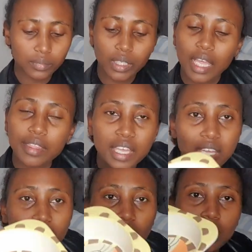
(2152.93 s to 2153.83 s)
And
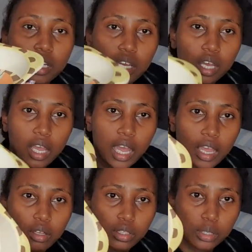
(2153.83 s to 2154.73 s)
then I
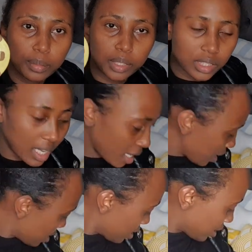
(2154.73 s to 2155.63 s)
also bought
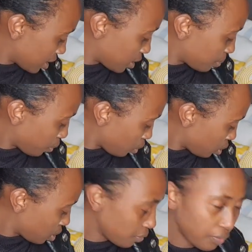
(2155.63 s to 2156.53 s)
her this
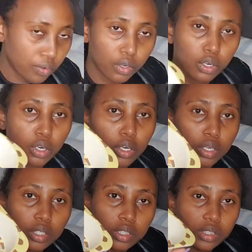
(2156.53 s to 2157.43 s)
bowl for
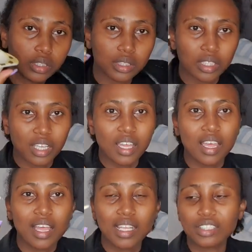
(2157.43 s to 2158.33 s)

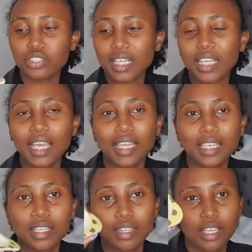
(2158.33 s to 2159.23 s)
literally
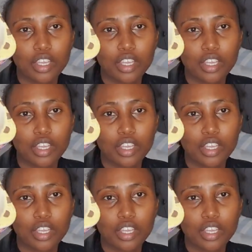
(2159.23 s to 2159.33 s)
anything,